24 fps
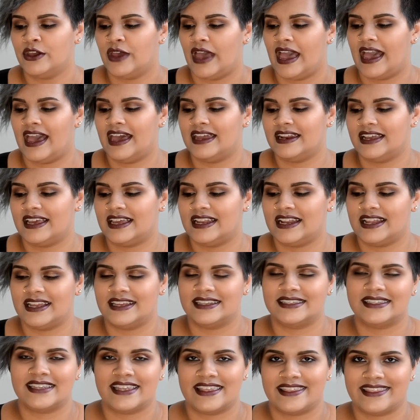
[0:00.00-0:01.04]
And it
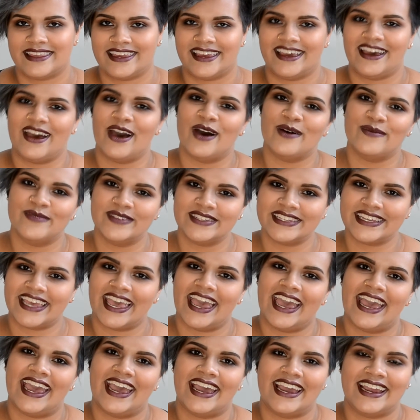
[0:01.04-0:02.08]
is the Urban
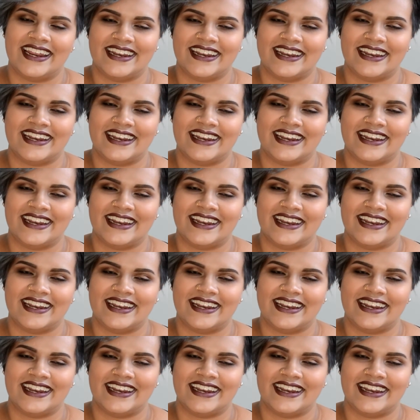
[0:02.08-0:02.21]
Decay